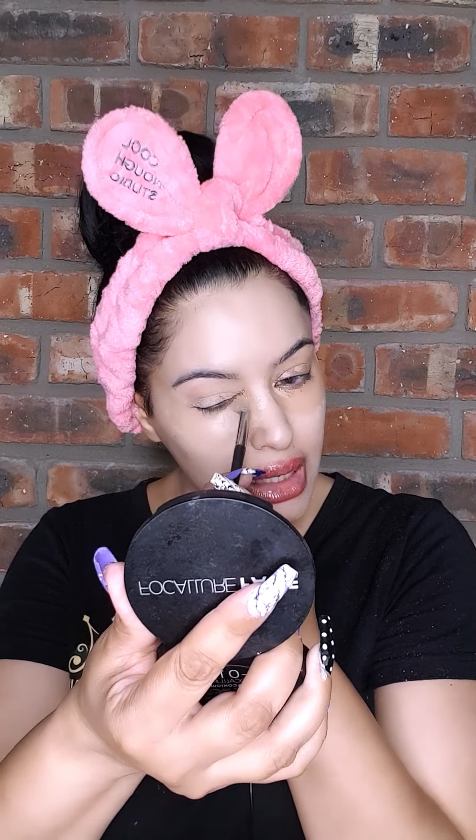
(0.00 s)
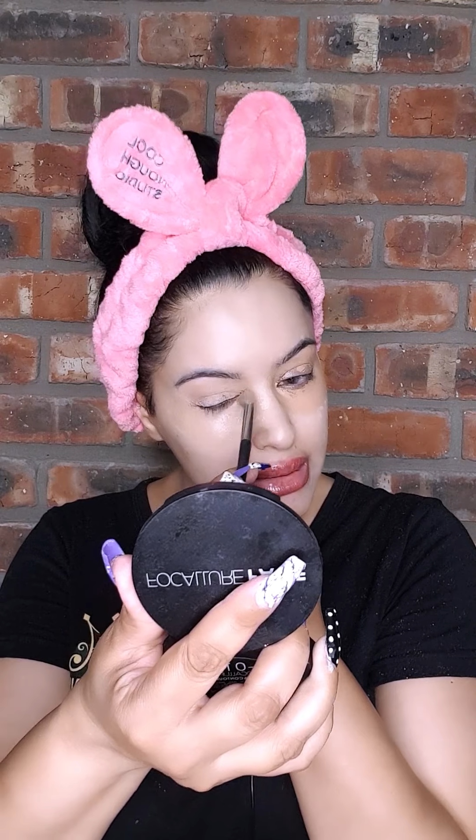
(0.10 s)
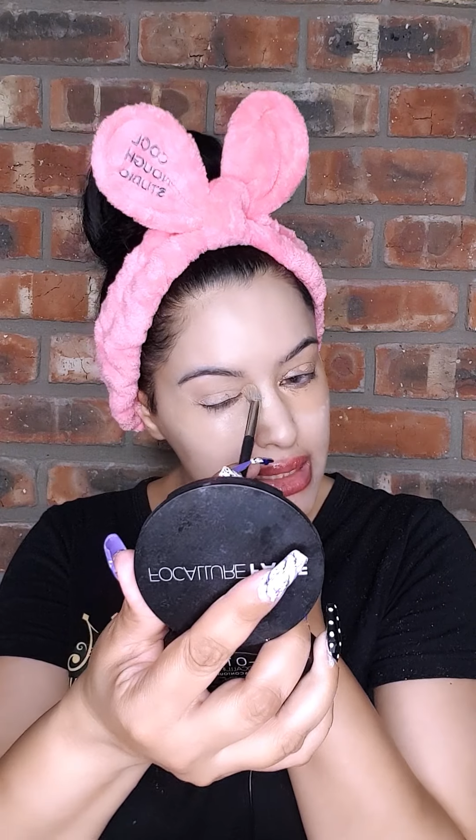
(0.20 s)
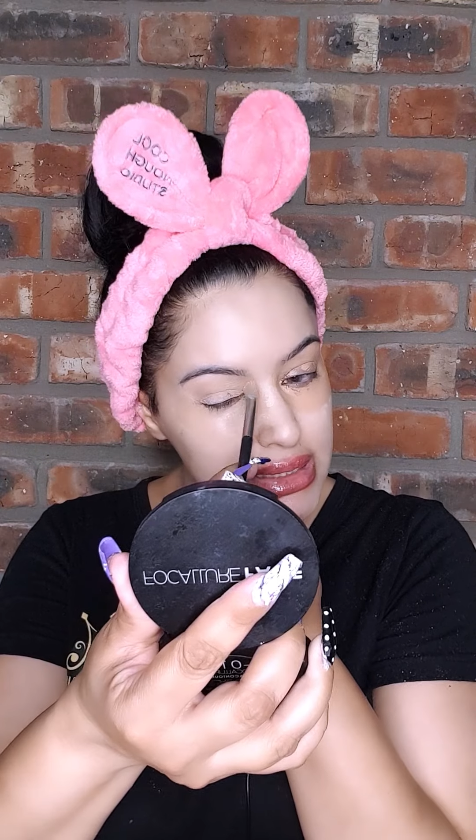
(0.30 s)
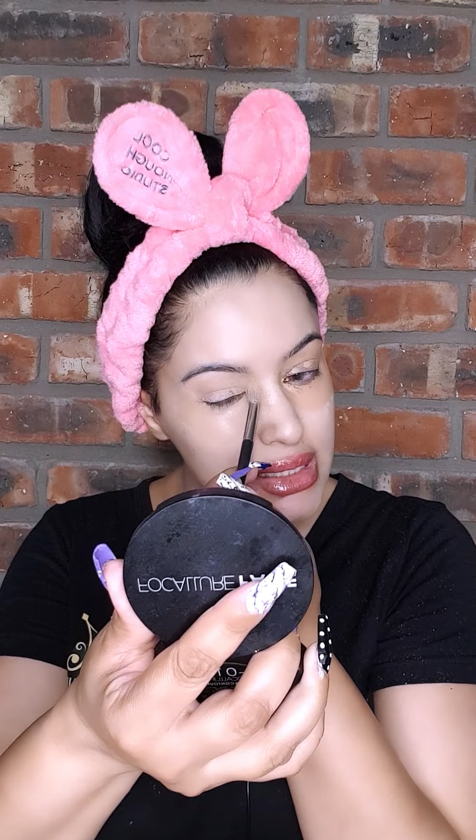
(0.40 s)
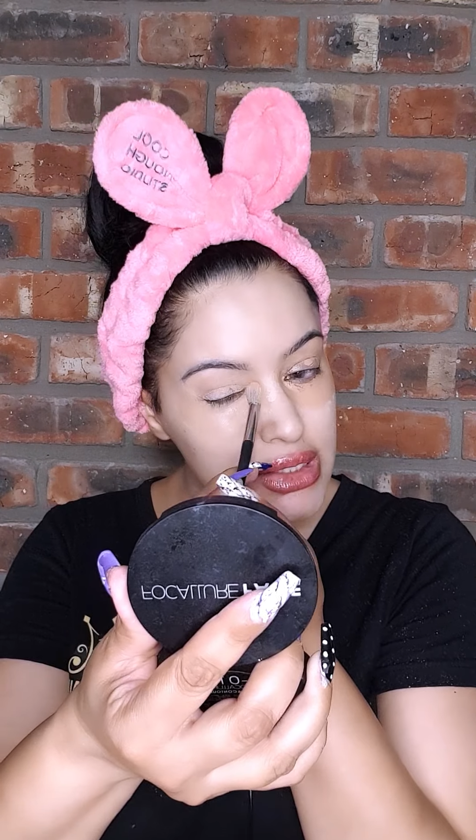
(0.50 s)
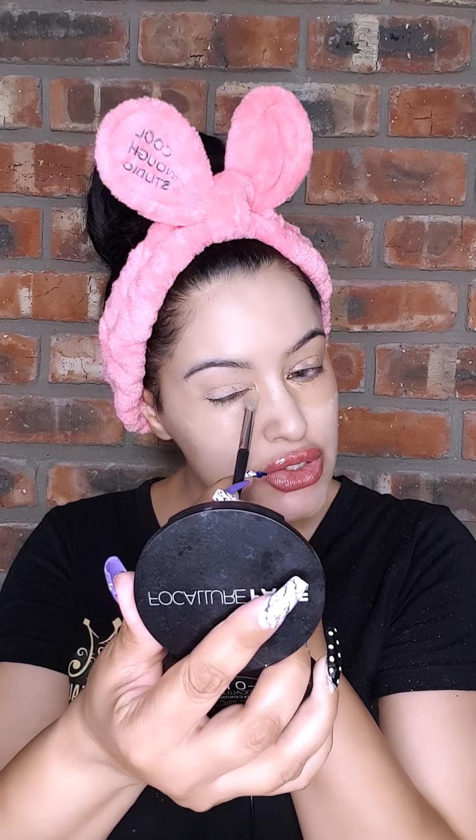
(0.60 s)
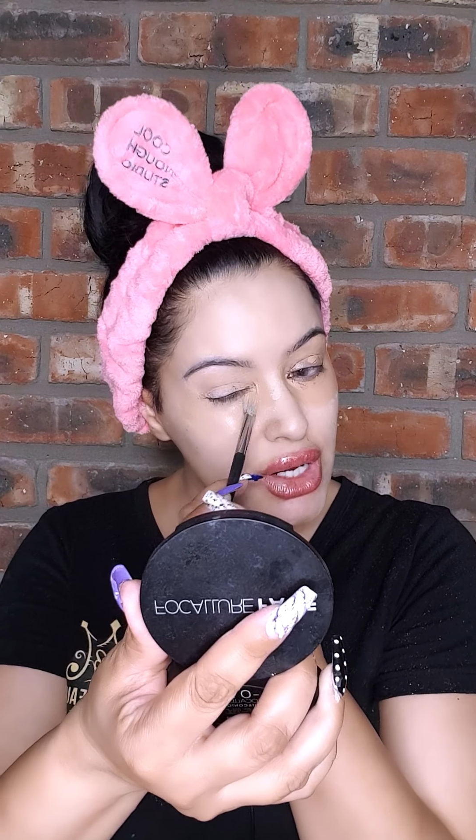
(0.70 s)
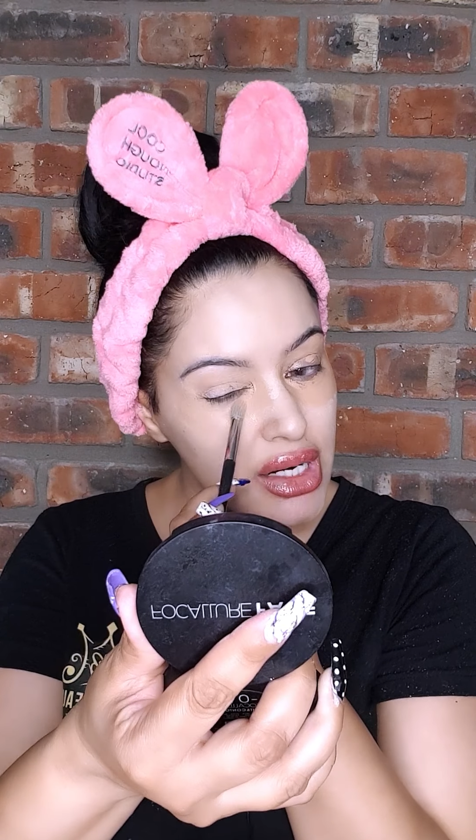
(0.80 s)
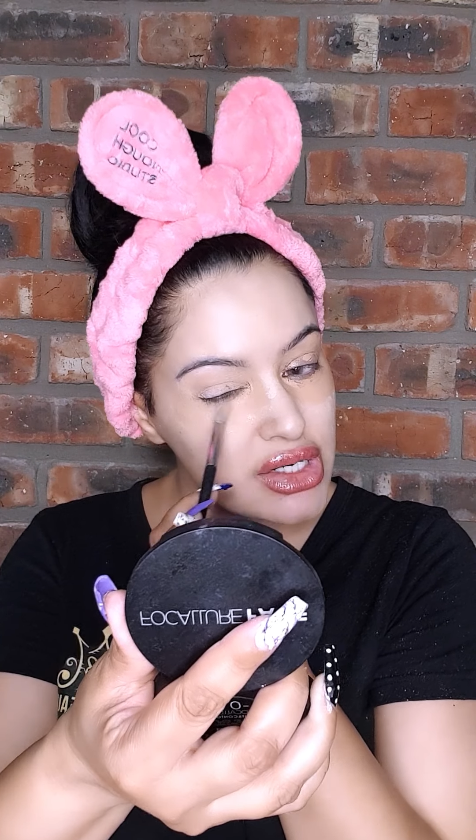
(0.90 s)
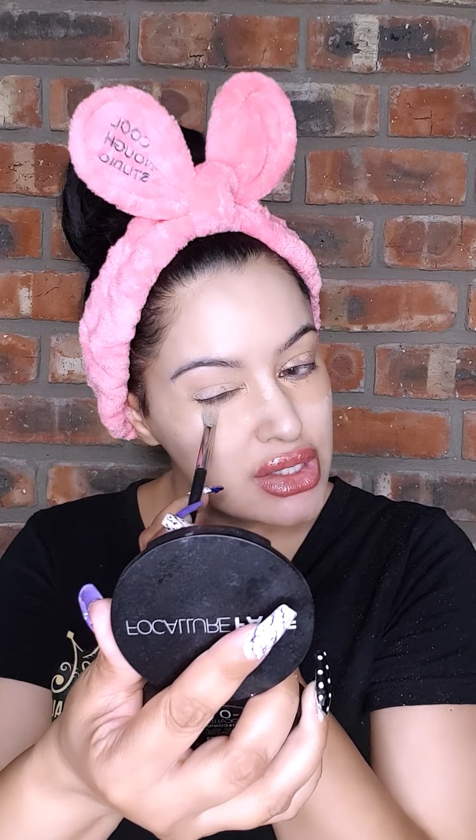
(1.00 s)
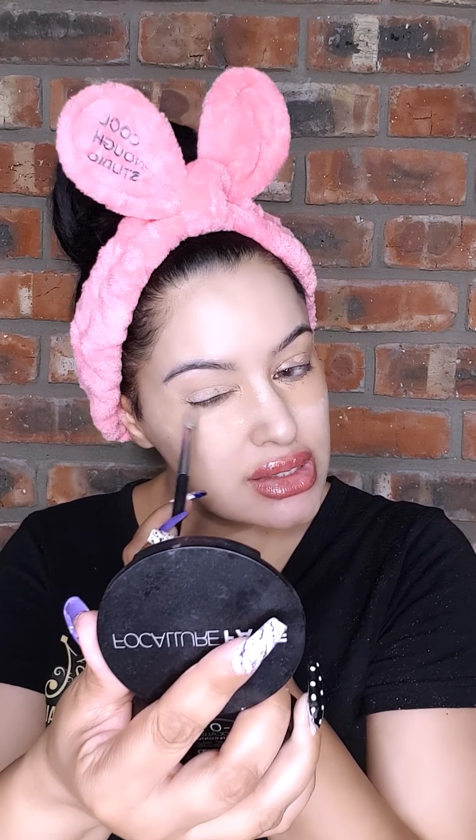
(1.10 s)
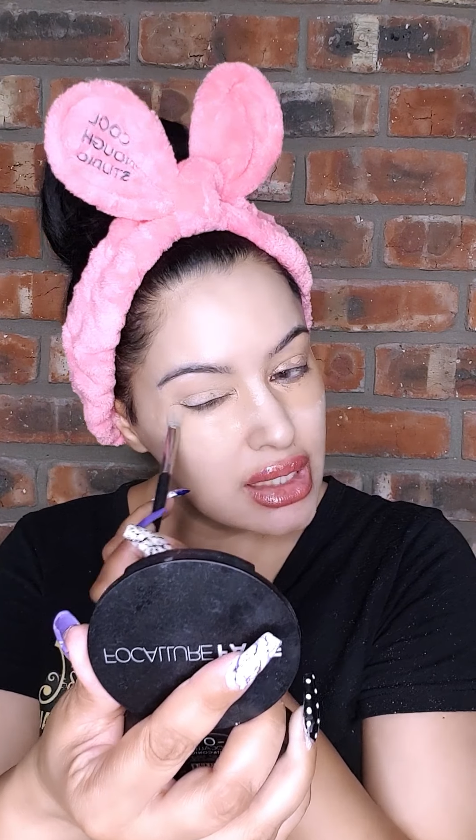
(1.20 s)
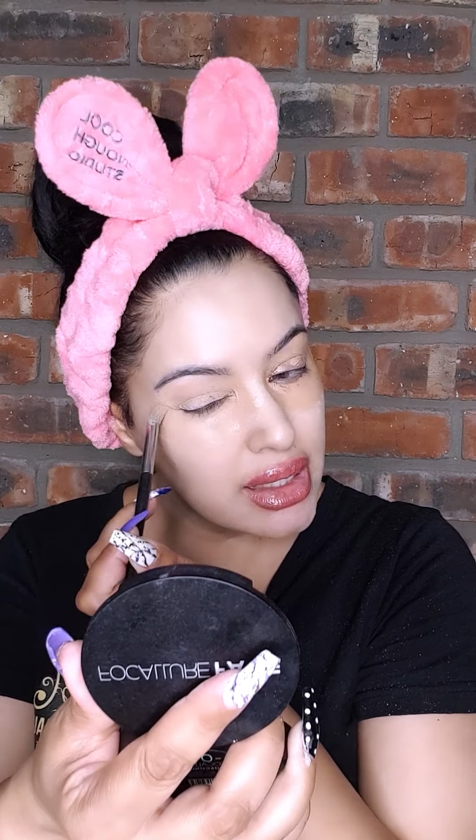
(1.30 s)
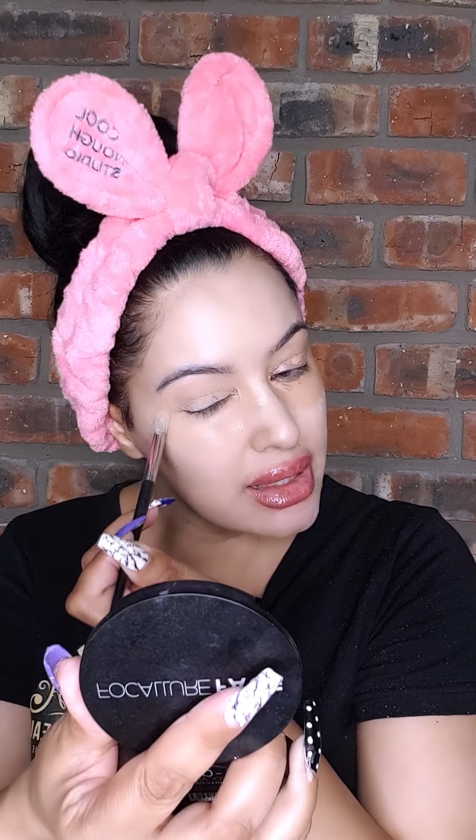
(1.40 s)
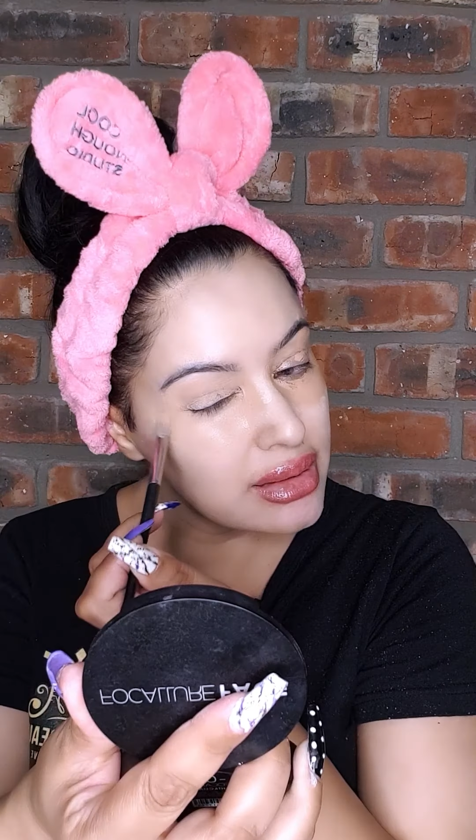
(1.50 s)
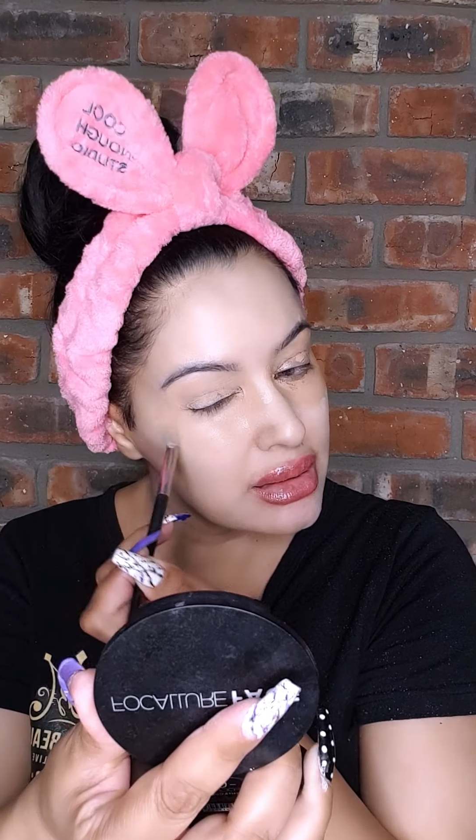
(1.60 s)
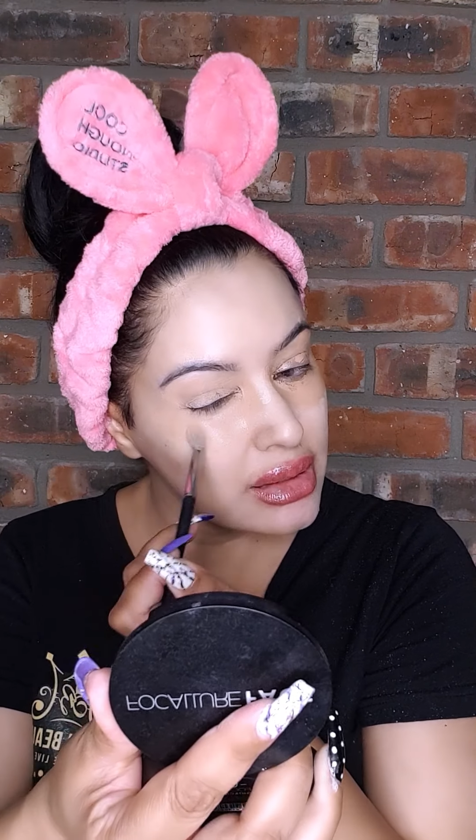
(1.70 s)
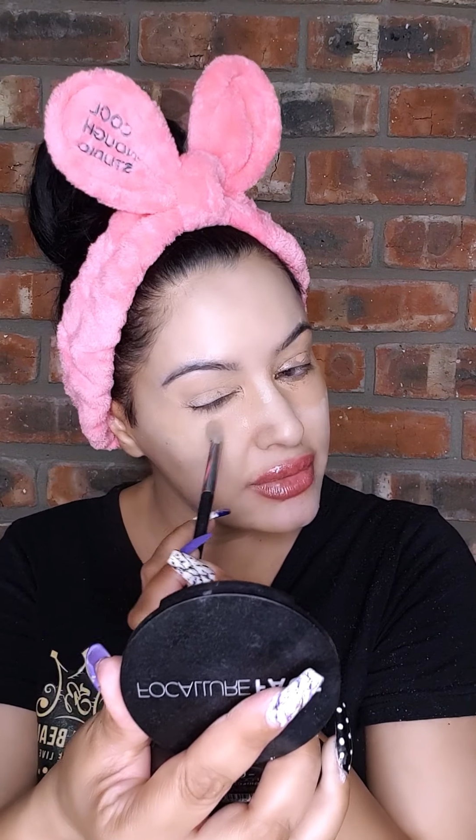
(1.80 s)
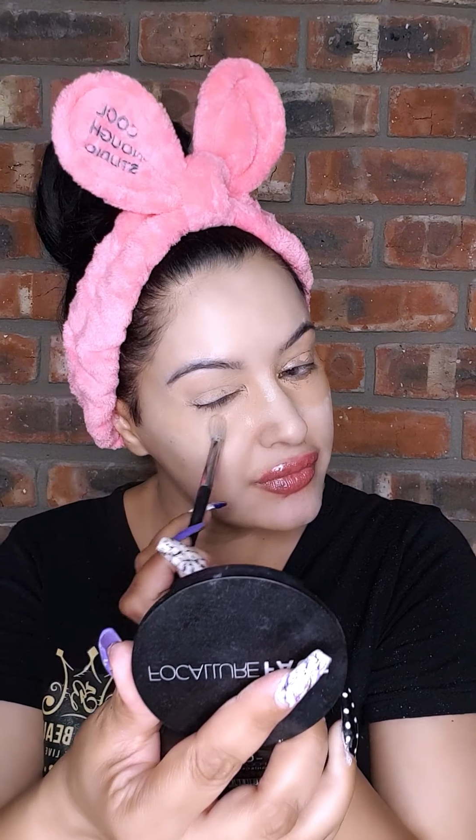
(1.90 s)
These instructions are in the
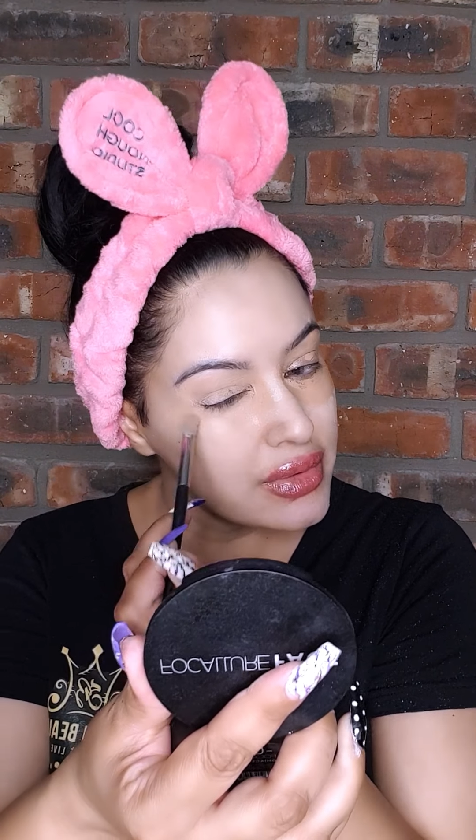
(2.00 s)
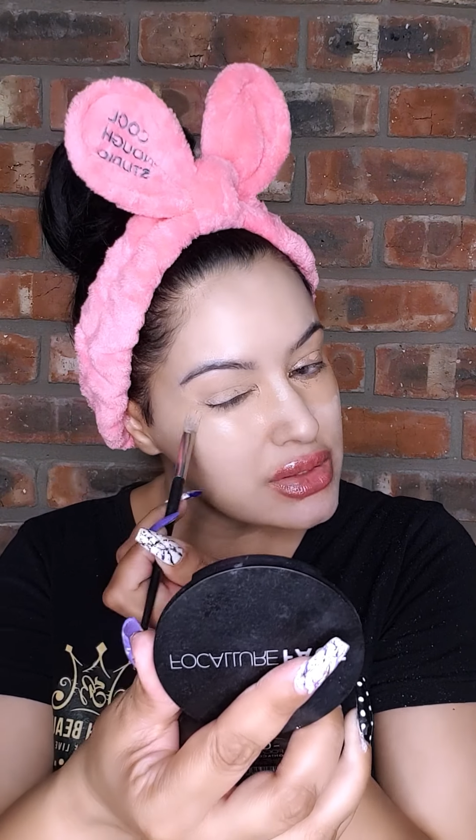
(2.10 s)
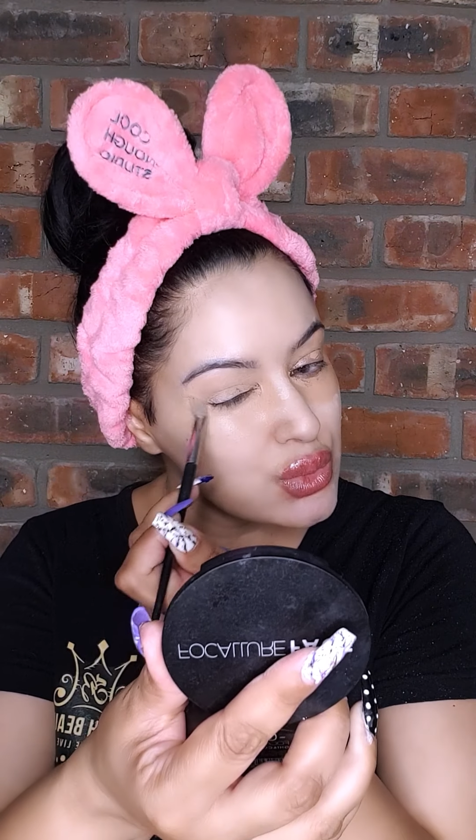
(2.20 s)
leaflet